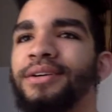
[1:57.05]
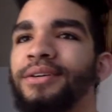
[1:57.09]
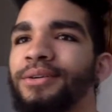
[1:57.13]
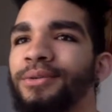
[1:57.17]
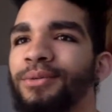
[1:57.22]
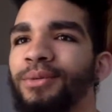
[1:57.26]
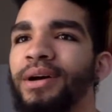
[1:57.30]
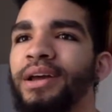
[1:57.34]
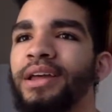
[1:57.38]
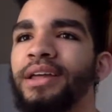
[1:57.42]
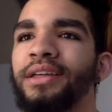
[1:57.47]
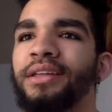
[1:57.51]

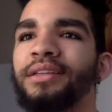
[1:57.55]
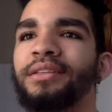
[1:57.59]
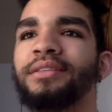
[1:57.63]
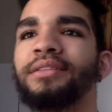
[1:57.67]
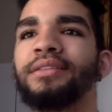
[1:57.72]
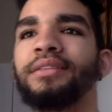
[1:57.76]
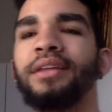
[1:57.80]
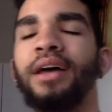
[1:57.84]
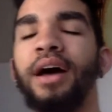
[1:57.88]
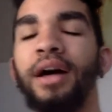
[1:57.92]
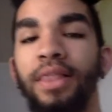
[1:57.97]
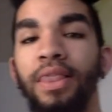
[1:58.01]

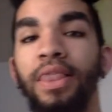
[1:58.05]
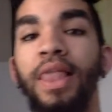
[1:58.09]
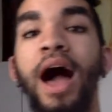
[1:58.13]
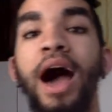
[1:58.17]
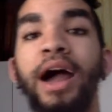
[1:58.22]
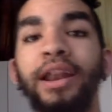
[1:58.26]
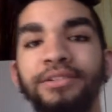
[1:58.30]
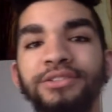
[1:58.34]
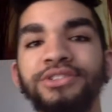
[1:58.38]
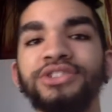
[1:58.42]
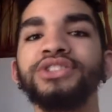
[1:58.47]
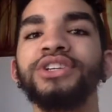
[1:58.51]
when a
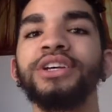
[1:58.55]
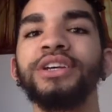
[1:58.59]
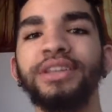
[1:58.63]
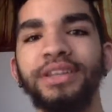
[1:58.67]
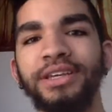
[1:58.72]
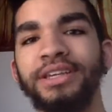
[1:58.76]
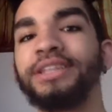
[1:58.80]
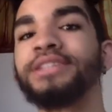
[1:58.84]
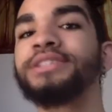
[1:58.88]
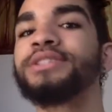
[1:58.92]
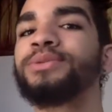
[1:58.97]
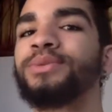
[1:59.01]
lot of shit
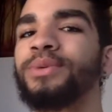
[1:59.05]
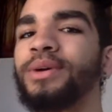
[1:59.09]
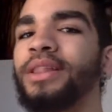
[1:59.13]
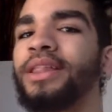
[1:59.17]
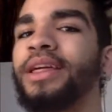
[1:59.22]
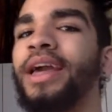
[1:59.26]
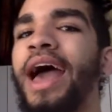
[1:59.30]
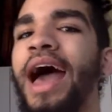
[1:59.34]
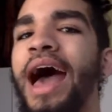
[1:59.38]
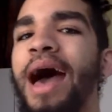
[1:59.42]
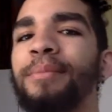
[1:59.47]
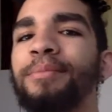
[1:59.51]
is
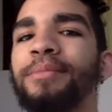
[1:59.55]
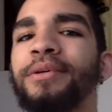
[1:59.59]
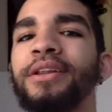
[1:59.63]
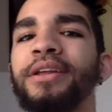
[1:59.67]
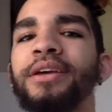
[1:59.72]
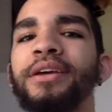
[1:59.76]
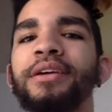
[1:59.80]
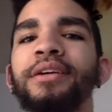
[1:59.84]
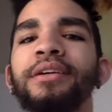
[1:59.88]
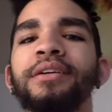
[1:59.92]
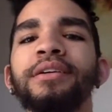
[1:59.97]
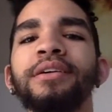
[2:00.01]
really
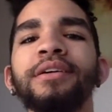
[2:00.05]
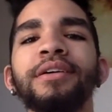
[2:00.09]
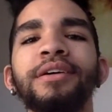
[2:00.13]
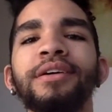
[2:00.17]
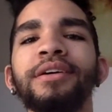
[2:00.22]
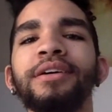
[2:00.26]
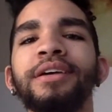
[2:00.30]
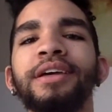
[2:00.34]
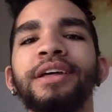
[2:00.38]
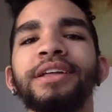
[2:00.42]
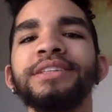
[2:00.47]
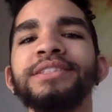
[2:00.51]
happening
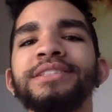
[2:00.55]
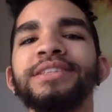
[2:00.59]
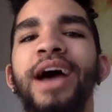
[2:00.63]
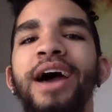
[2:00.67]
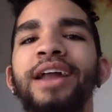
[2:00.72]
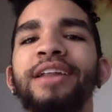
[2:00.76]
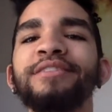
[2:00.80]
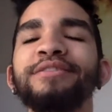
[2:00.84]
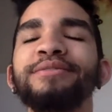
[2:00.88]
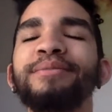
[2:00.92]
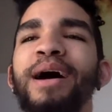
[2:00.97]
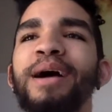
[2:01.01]

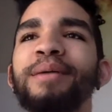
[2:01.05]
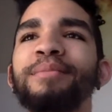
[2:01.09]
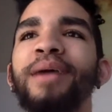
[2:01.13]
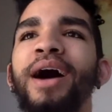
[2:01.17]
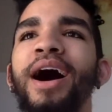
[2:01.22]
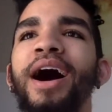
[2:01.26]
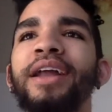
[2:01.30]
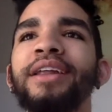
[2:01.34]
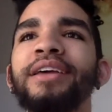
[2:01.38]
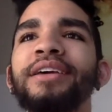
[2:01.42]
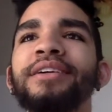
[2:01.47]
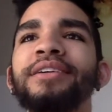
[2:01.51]
inside of my
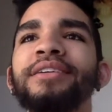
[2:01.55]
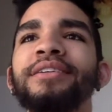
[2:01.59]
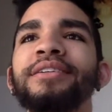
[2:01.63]
body,